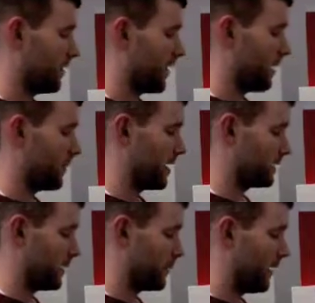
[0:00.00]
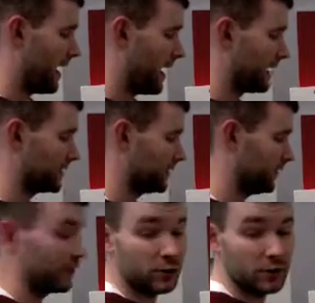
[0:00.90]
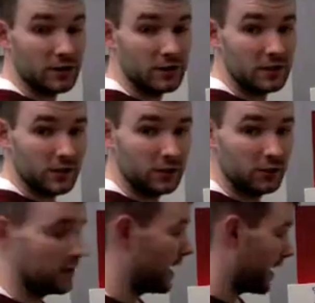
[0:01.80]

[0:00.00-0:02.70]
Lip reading: That makes a positive 32,